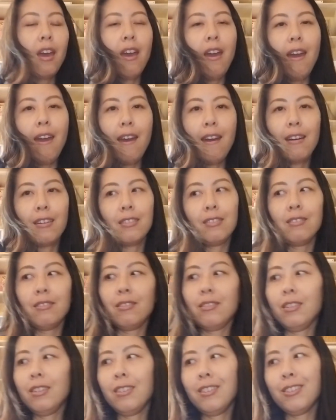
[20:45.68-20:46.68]

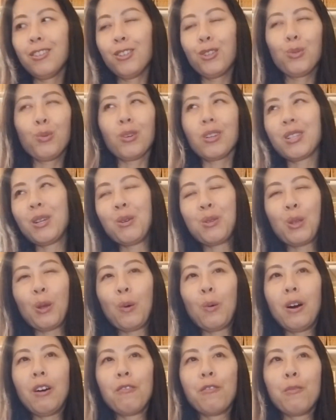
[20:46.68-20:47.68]
And it just works out so
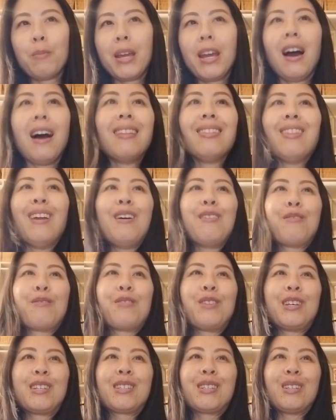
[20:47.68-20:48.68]
well for me. I love
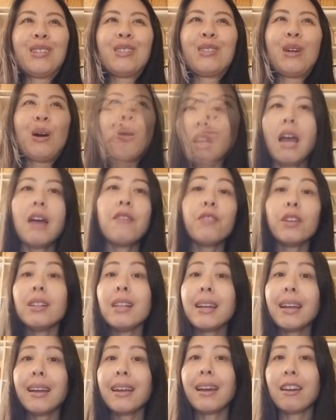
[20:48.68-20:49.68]
this system. I feel
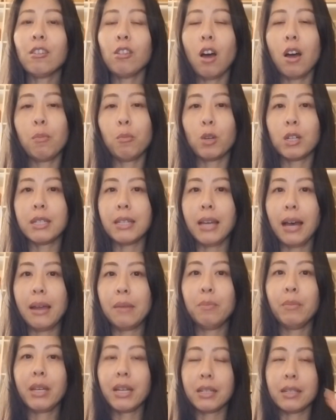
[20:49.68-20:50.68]
like I get a lot more
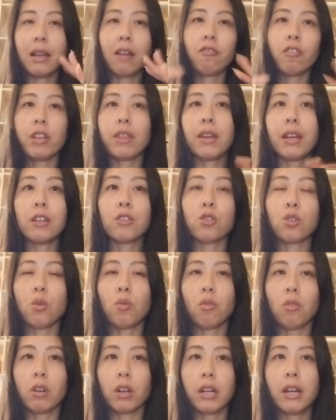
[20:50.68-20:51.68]
done because everything is so
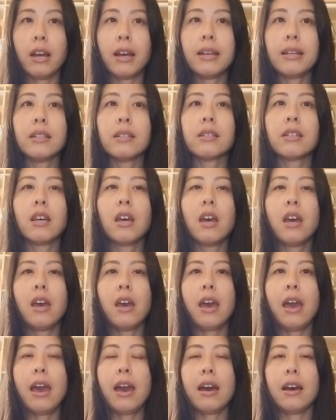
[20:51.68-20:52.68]
organized,
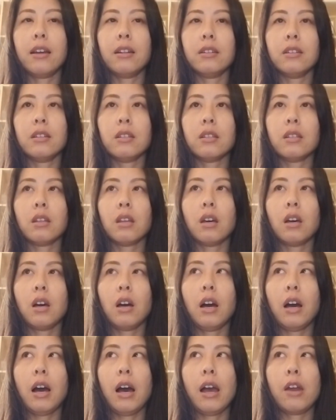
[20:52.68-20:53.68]
and
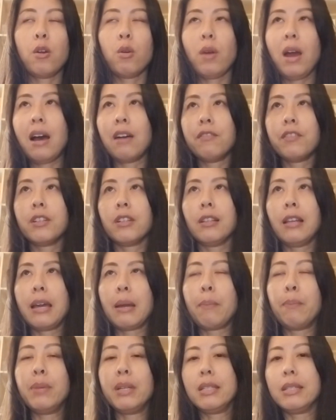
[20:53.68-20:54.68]
I don't have to
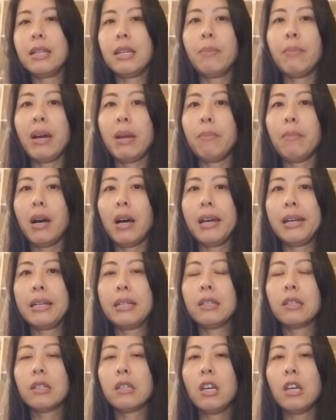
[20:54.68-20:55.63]
like busy my mind